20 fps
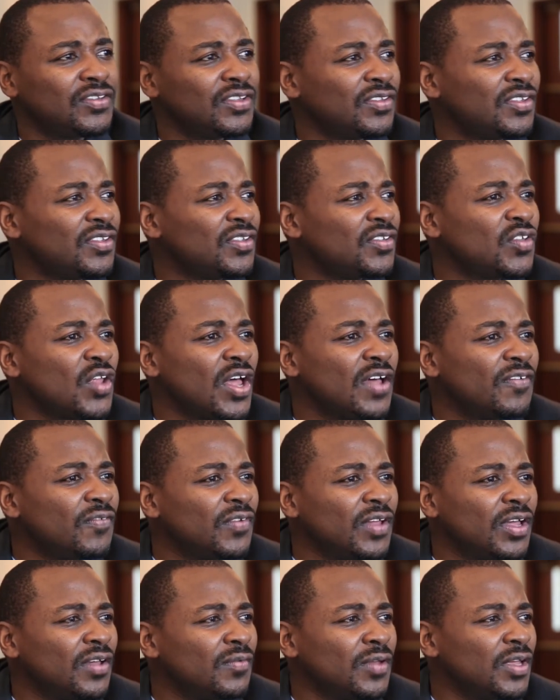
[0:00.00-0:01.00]
just
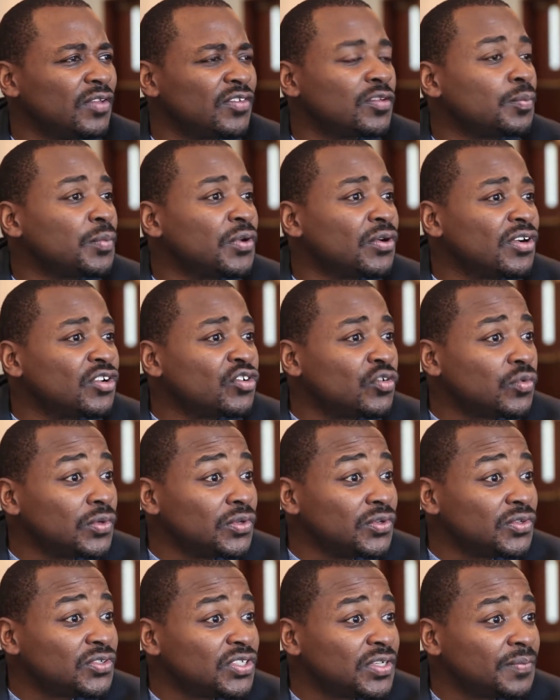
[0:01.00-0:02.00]
stuff, uh, uh
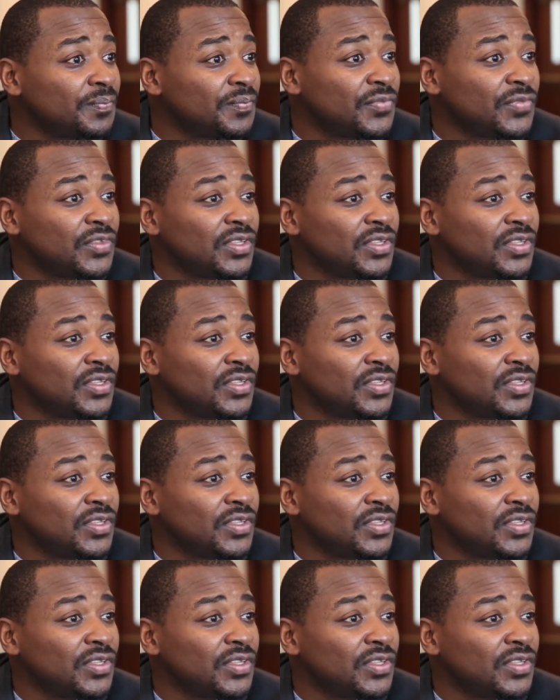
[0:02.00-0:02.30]
spirituals,